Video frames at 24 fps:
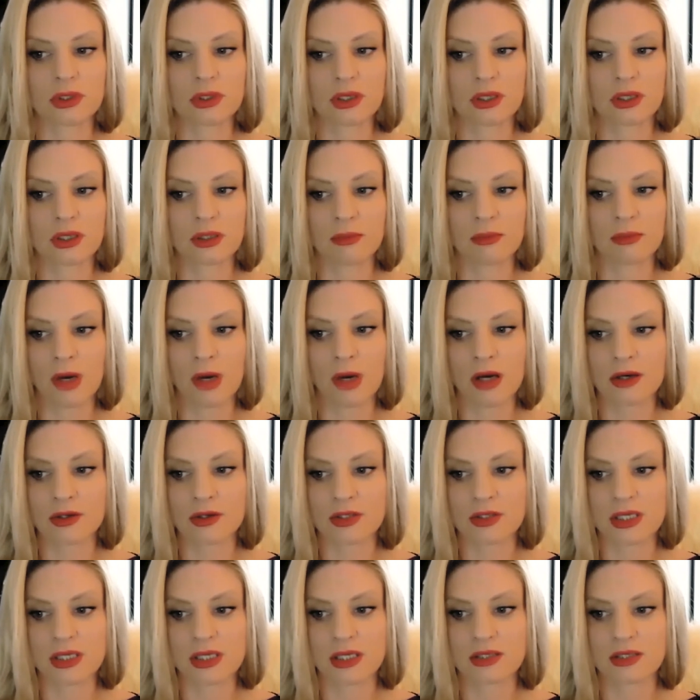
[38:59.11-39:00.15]
in the modern
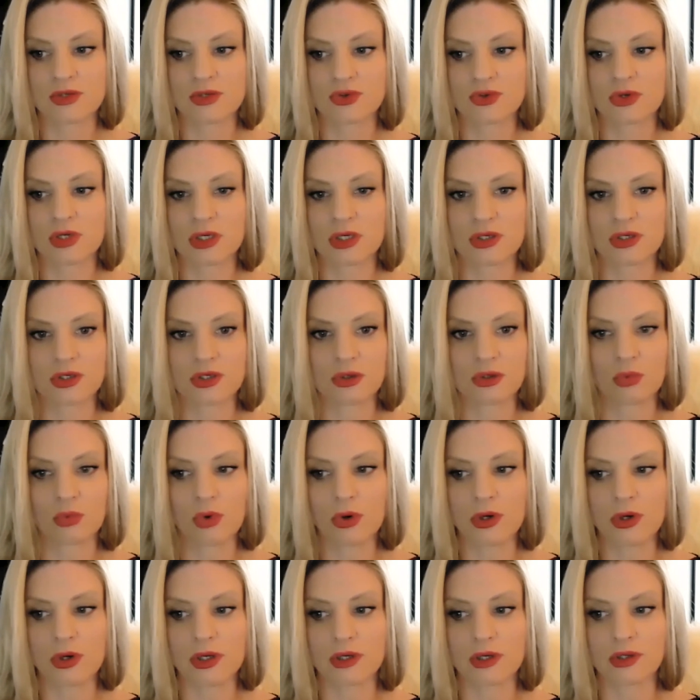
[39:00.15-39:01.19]
sense, traditional
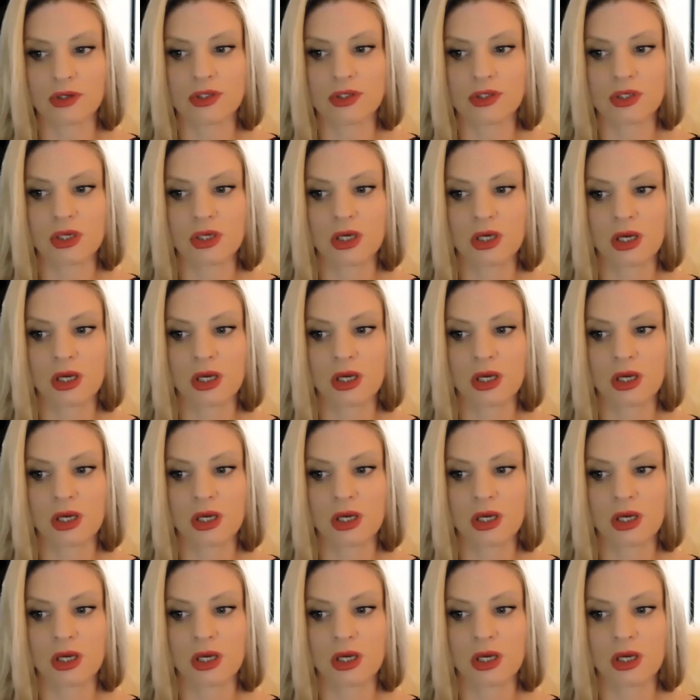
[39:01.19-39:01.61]
warriors.